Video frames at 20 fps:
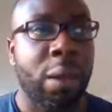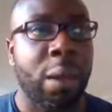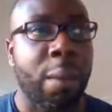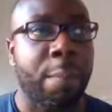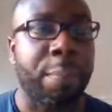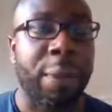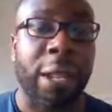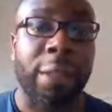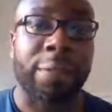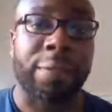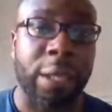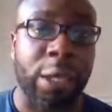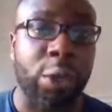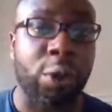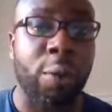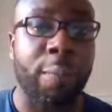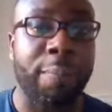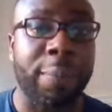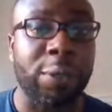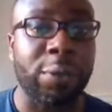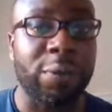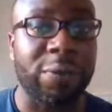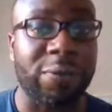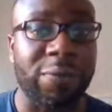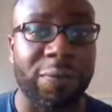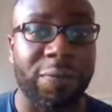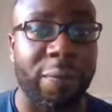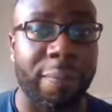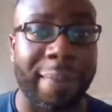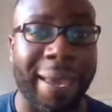but I think it could be useful
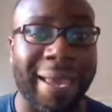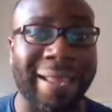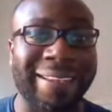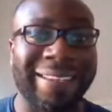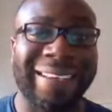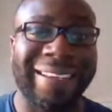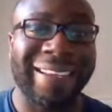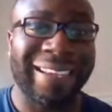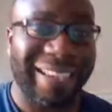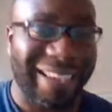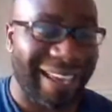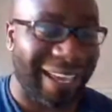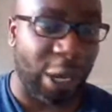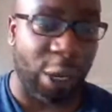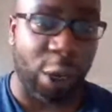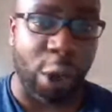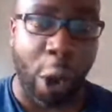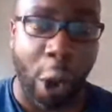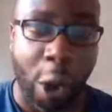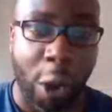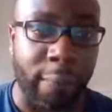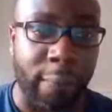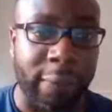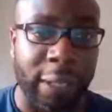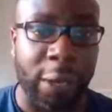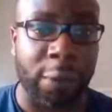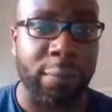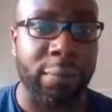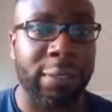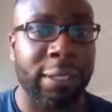for Ben. He can calm
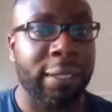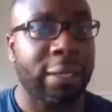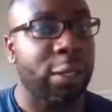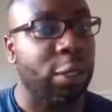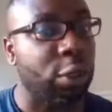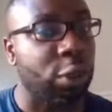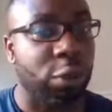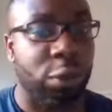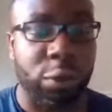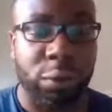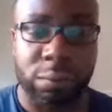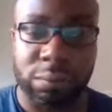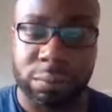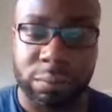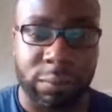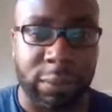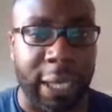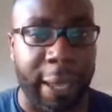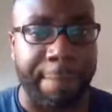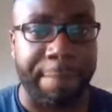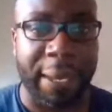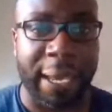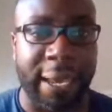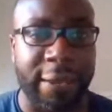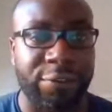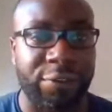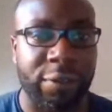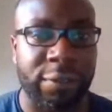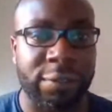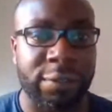down, get
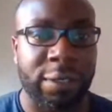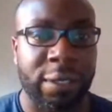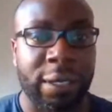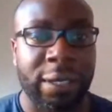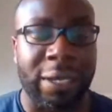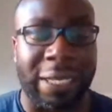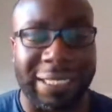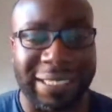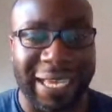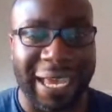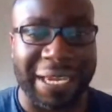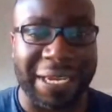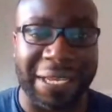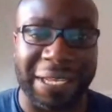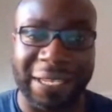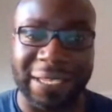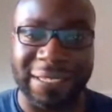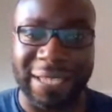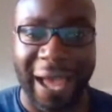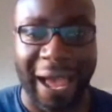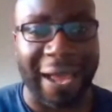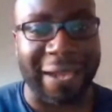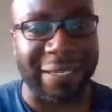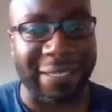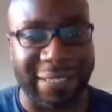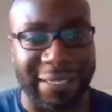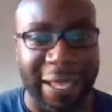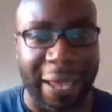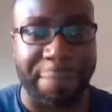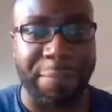patient. Technically, he's had
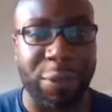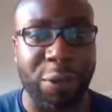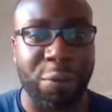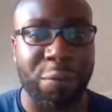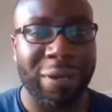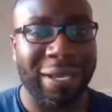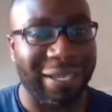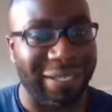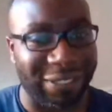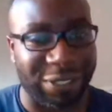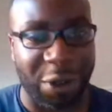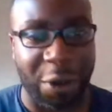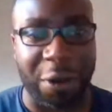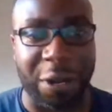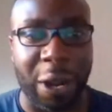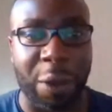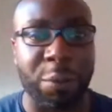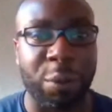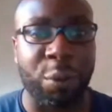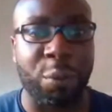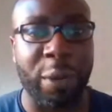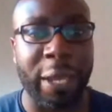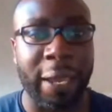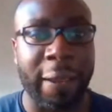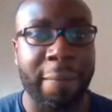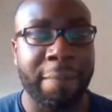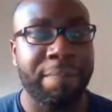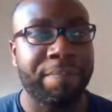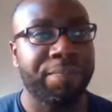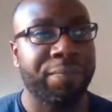his debut. He's got it out of the way.
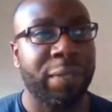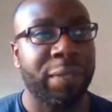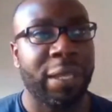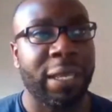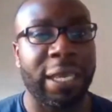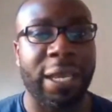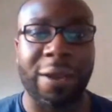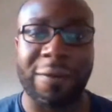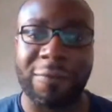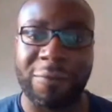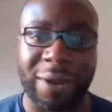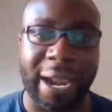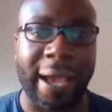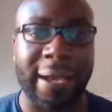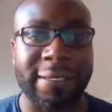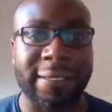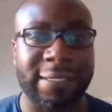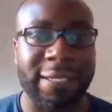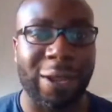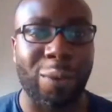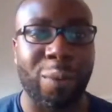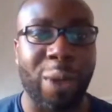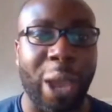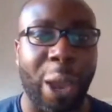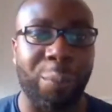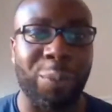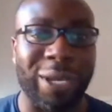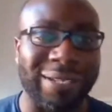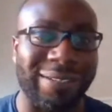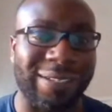He can relax now, and
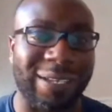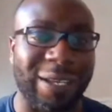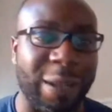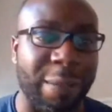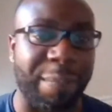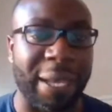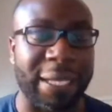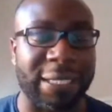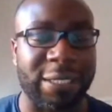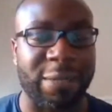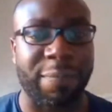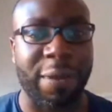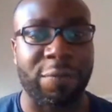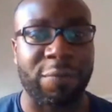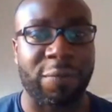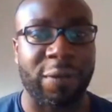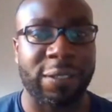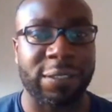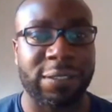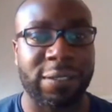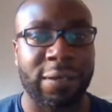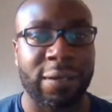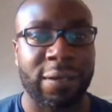we can see the best of Ben Reese.